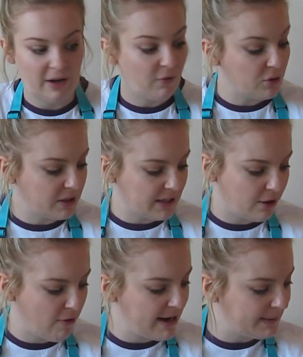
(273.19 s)
I've also
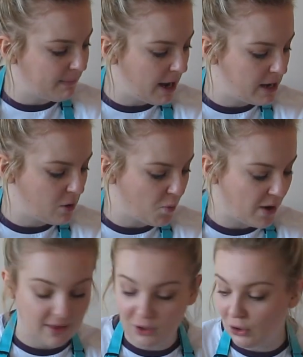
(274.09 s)
decorated mine with